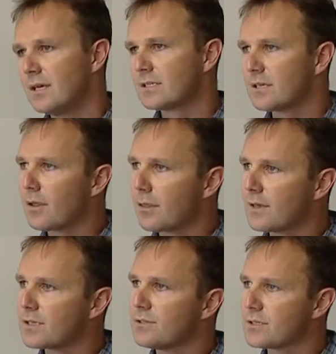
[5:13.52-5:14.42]
Some of the
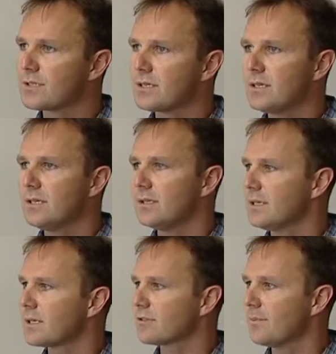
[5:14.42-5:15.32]
things you see in
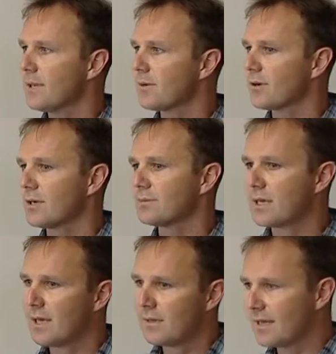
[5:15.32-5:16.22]
the X-ray mammograms,
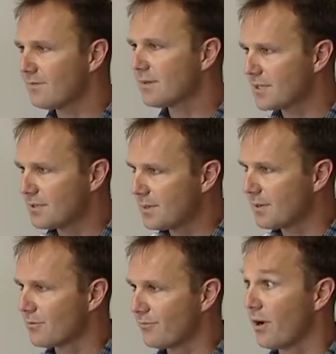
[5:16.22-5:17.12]
they have to actually be
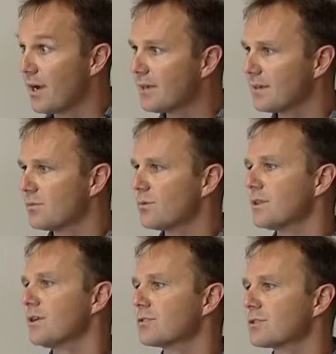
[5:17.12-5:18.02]
able to find it with
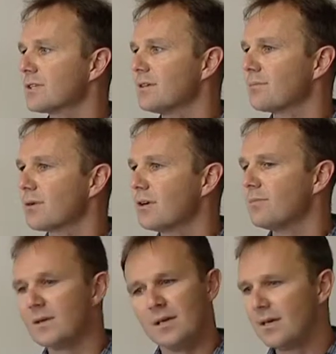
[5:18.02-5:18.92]
the ultrasound
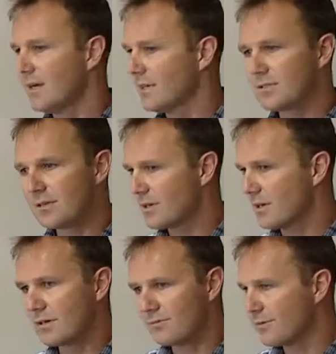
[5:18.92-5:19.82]
probe. And so they're
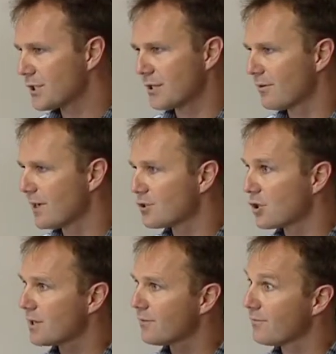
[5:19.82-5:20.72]
kind of fishing around
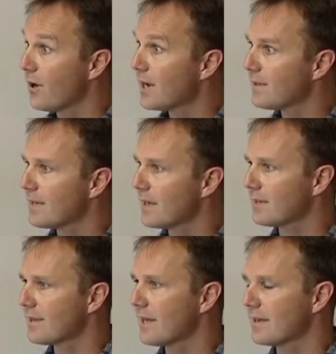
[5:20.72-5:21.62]
trying to find
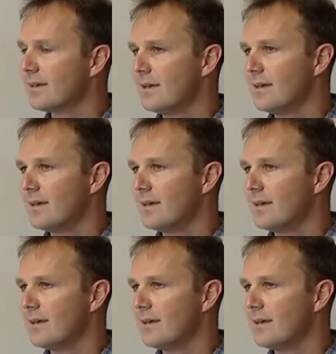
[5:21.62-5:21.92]
that